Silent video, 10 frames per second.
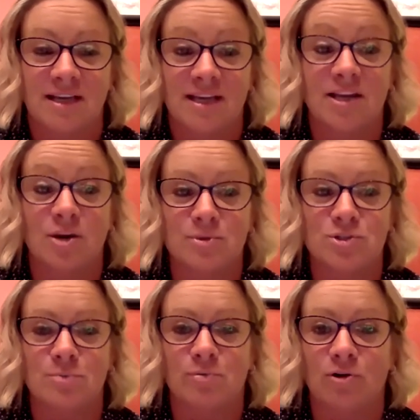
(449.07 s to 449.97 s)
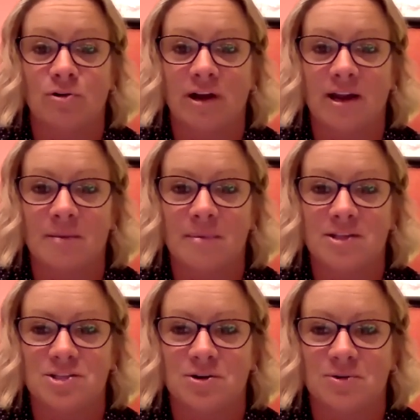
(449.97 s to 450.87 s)
in our mizzou program
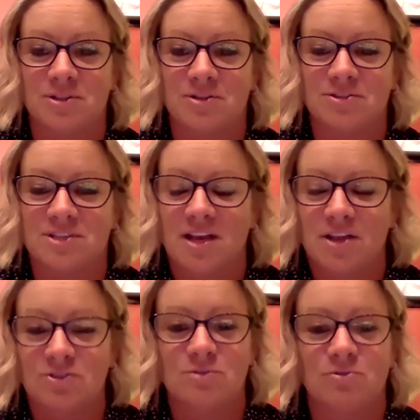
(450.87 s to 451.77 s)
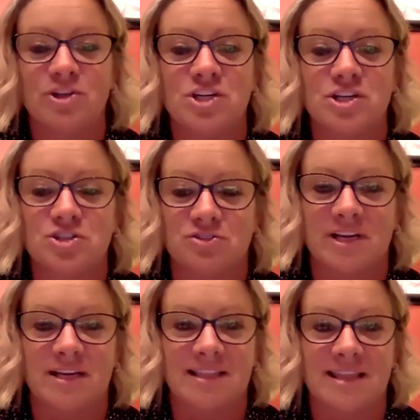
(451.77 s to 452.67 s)
so there's there's a rich
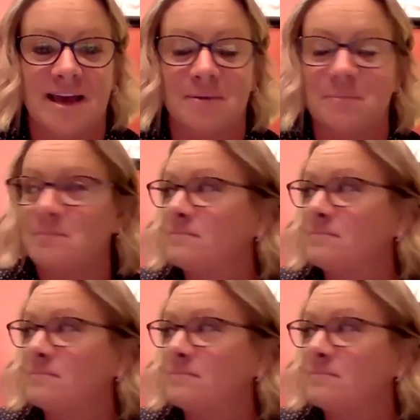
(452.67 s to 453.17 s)
history in that